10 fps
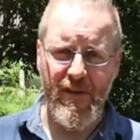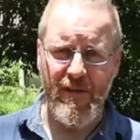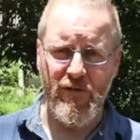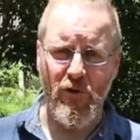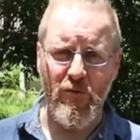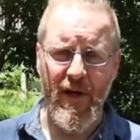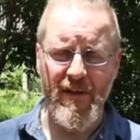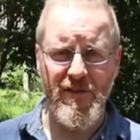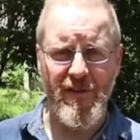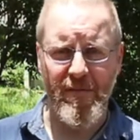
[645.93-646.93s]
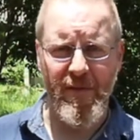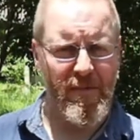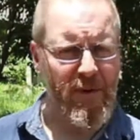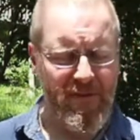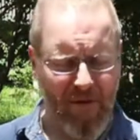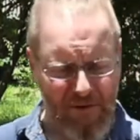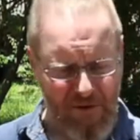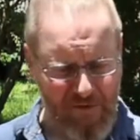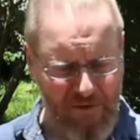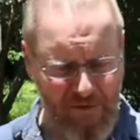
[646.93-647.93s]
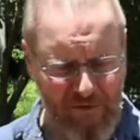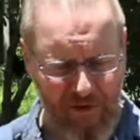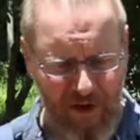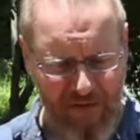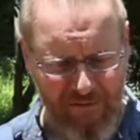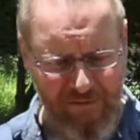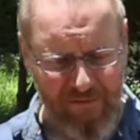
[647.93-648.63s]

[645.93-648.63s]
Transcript: draw weights. I believe up to 55.